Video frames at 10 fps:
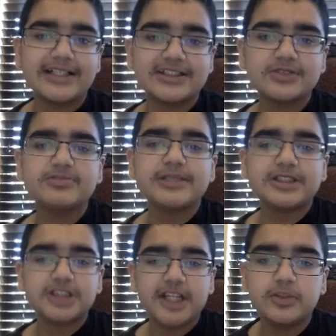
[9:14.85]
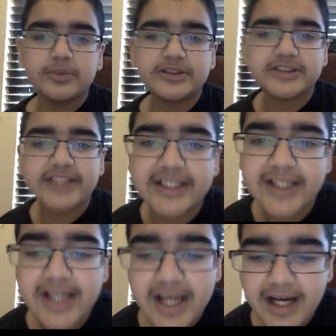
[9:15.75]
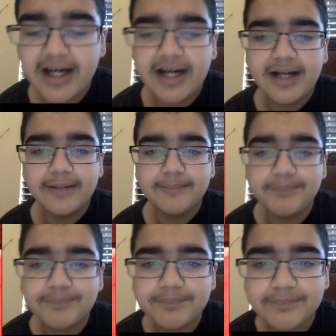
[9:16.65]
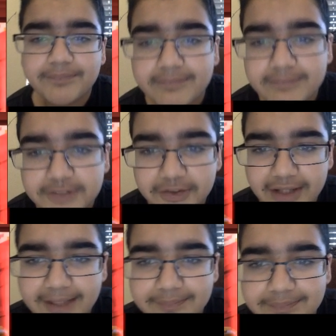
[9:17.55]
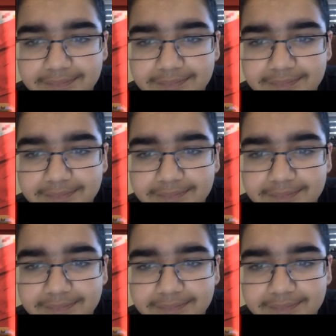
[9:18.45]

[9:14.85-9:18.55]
This was my giant witch deck. So yeah.